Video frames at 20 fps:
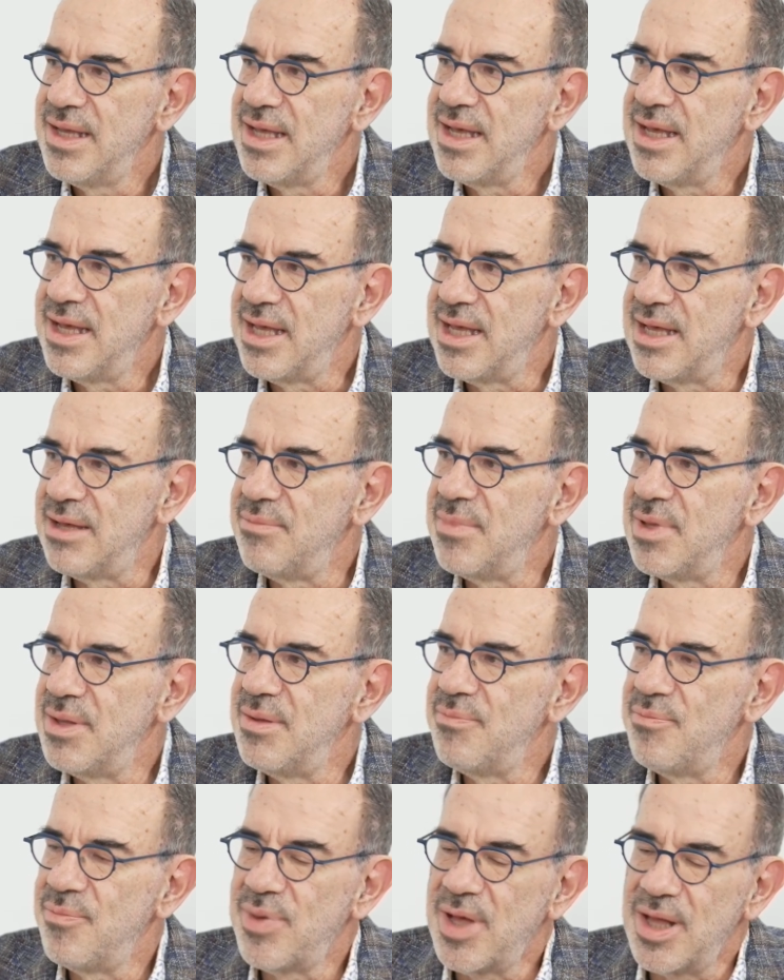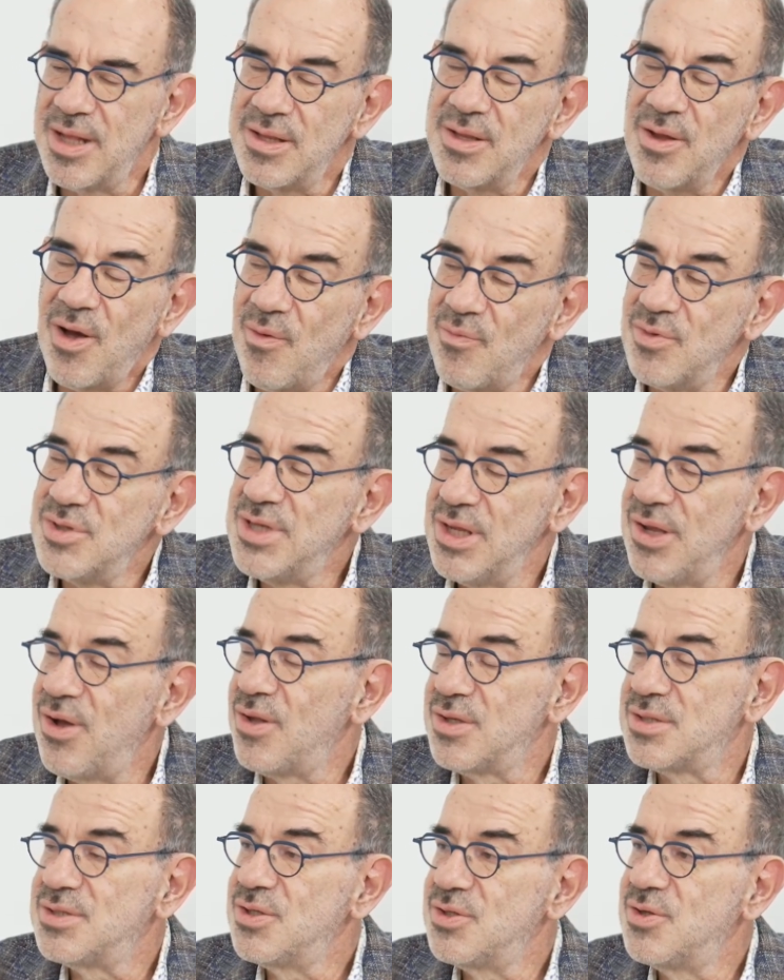um, but obviously
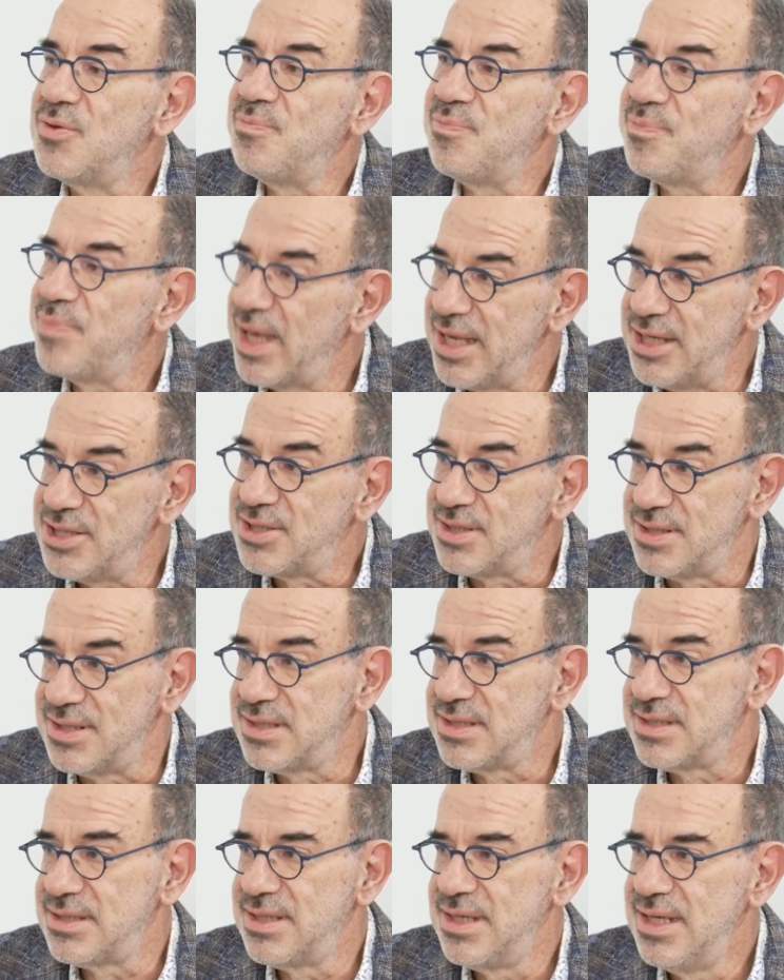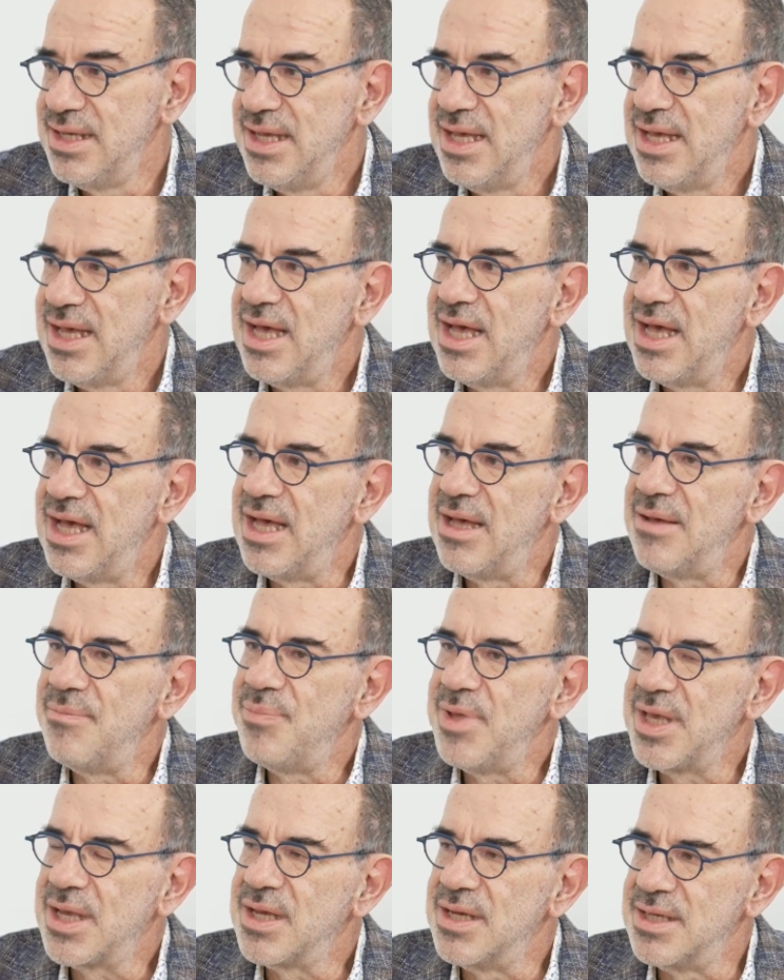also to patients. Uh,
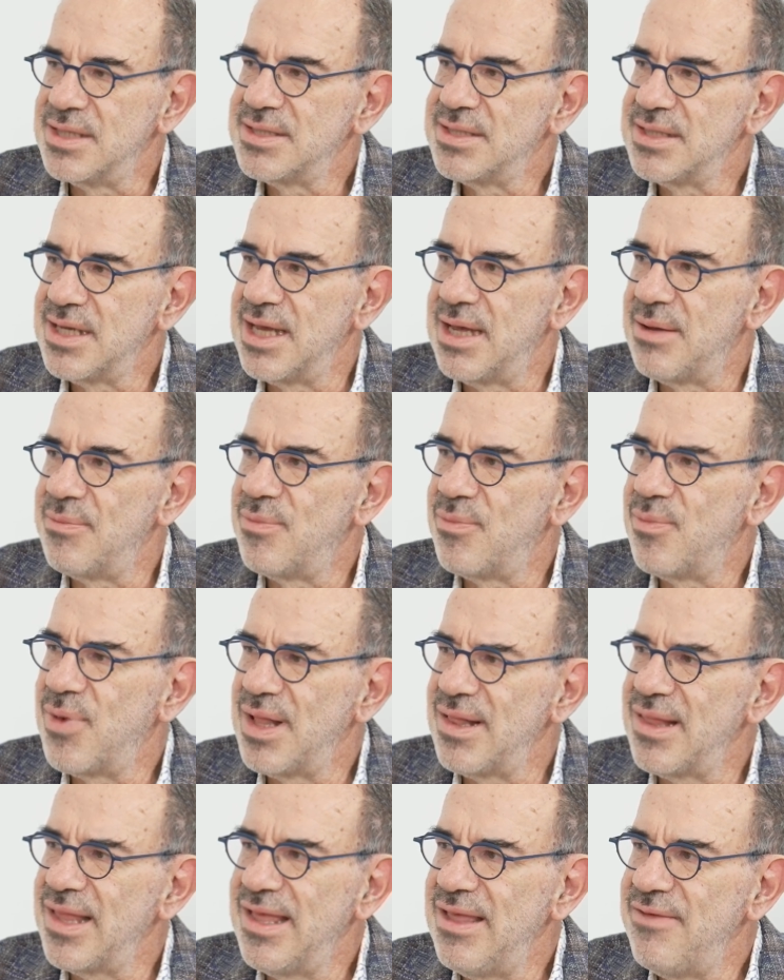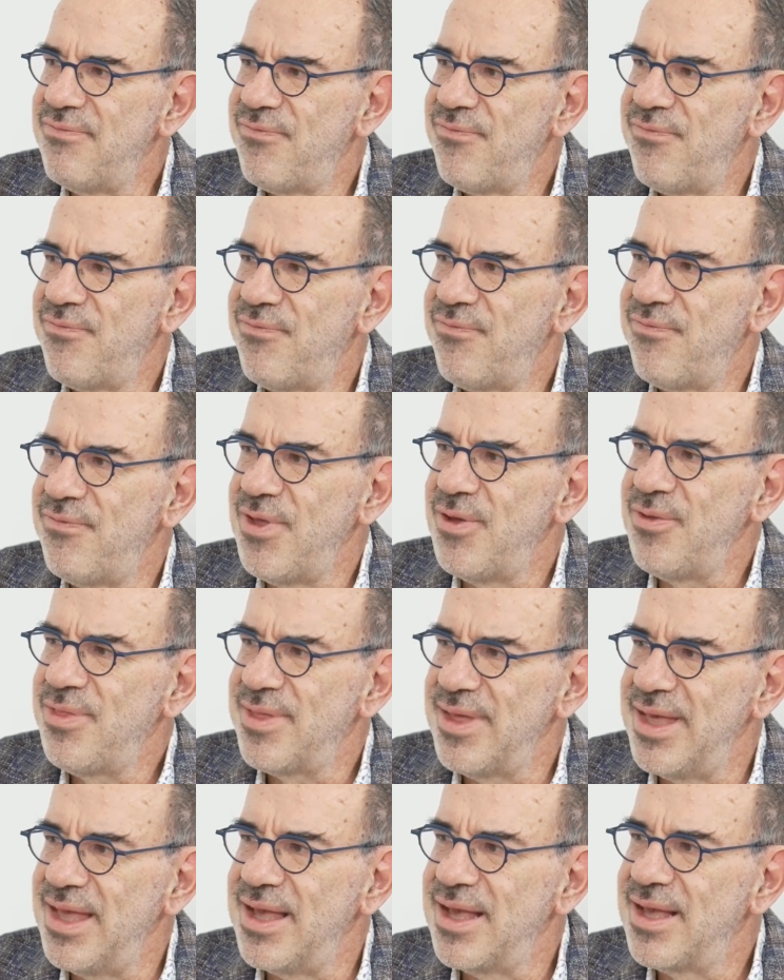because, um, well, if you
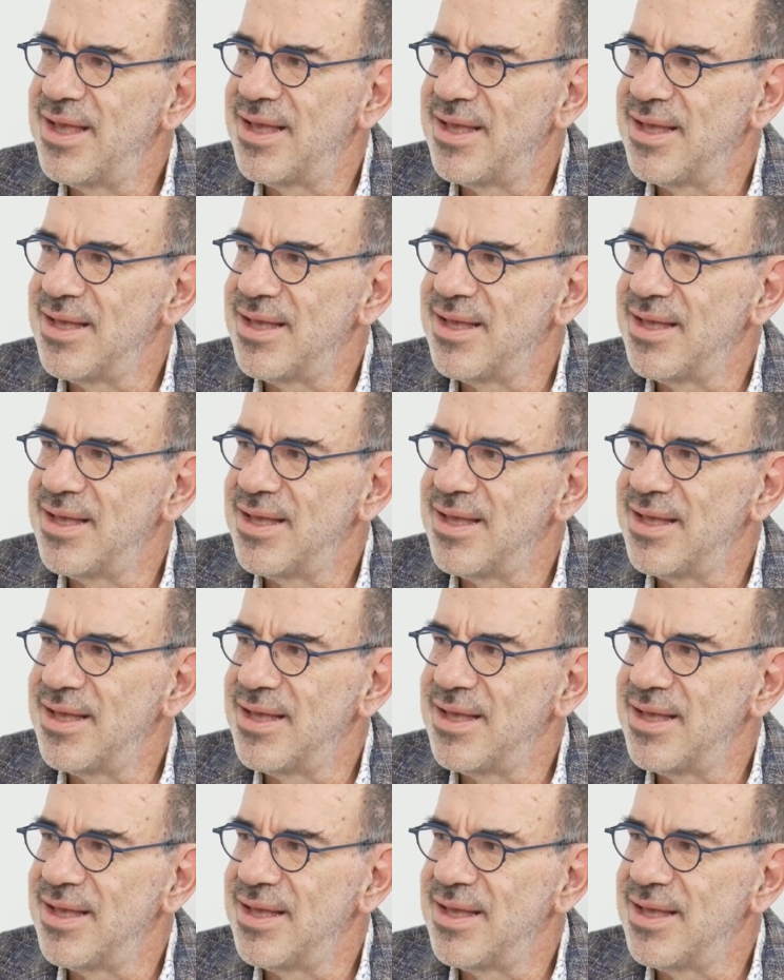think